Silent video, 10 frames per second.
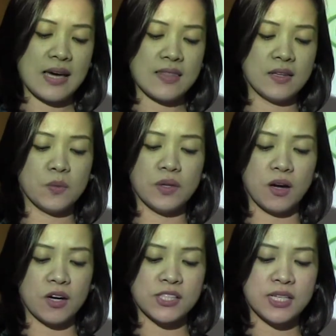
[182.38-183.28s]
that will
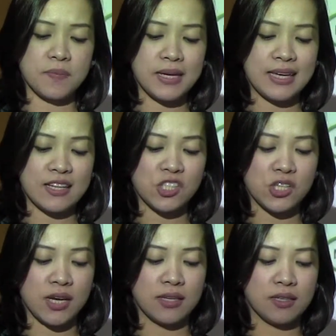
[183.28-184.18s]
largely be
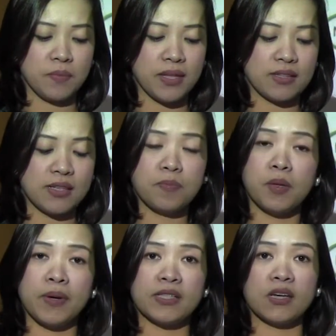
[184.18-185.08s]
initiated by these
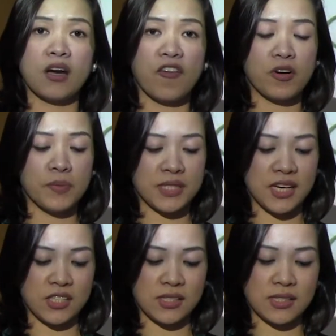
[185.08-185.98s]
implementing government
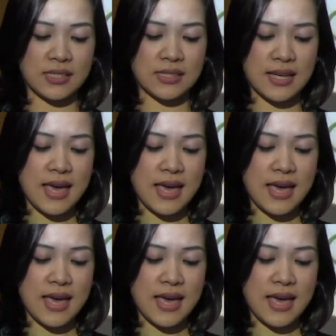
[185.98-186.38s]
agencies